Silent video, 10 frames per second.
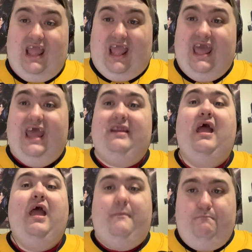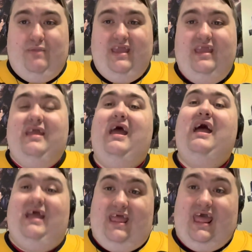and be
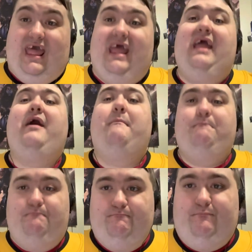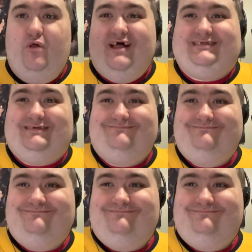a blessing.